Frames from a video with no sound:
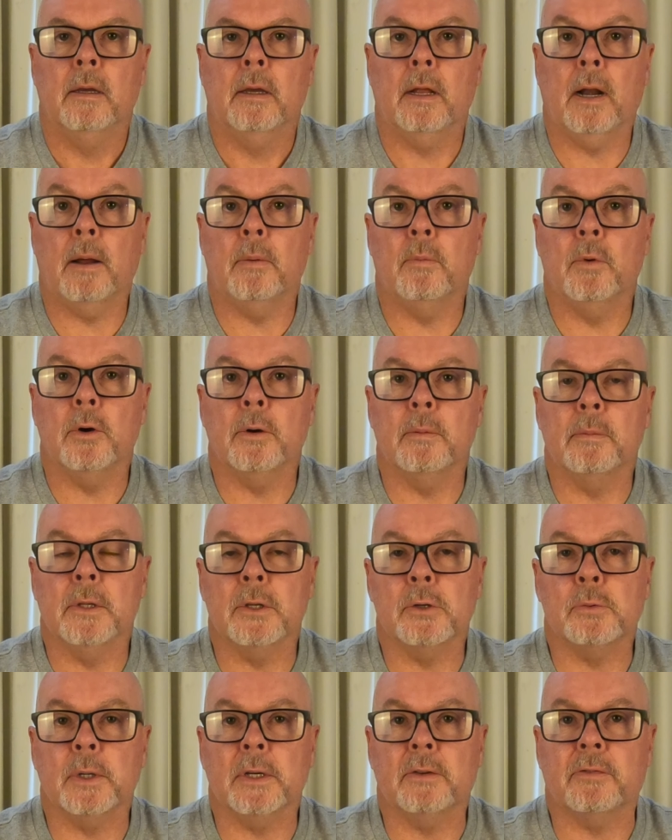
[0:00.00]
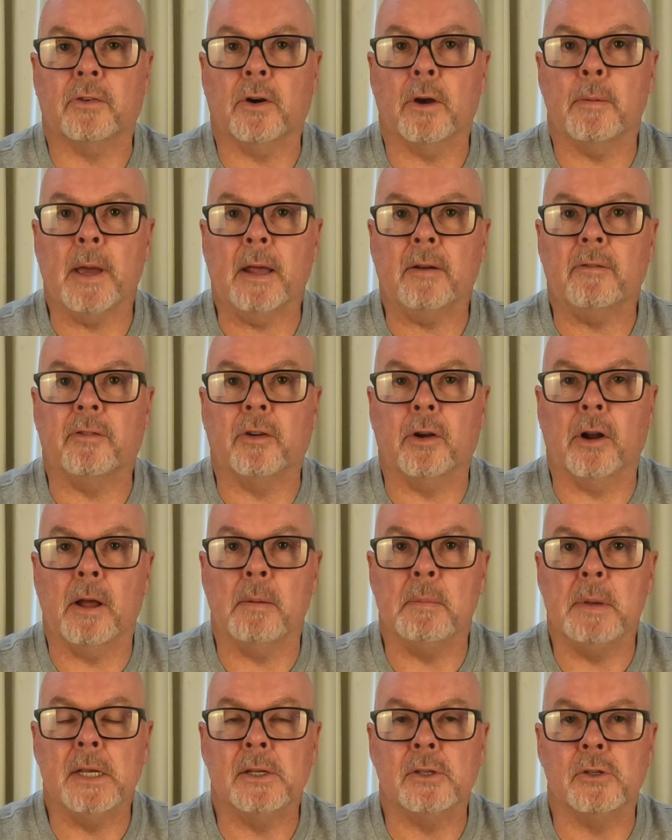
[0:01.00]
G'day and welcome to this week's Friday
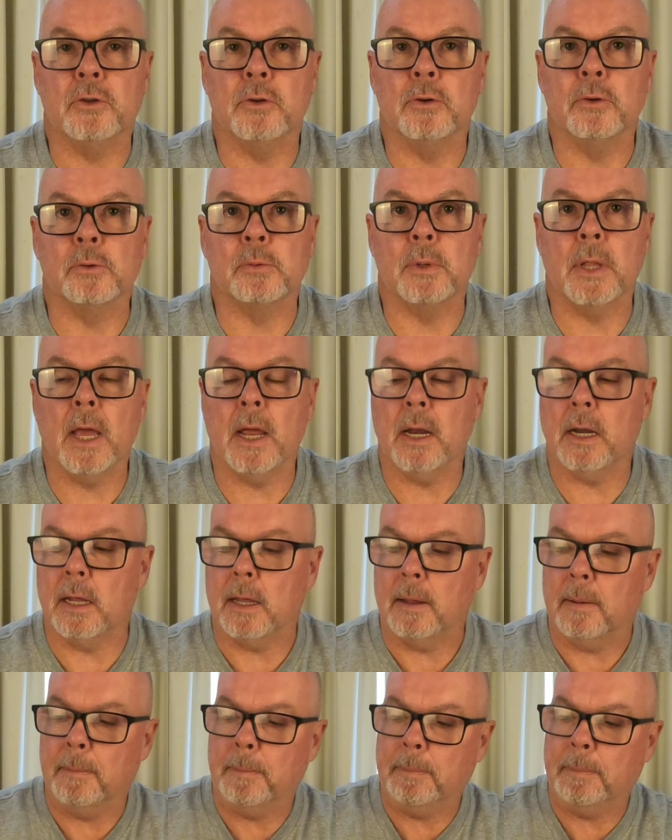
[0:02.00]
Beers and Tools with Andy.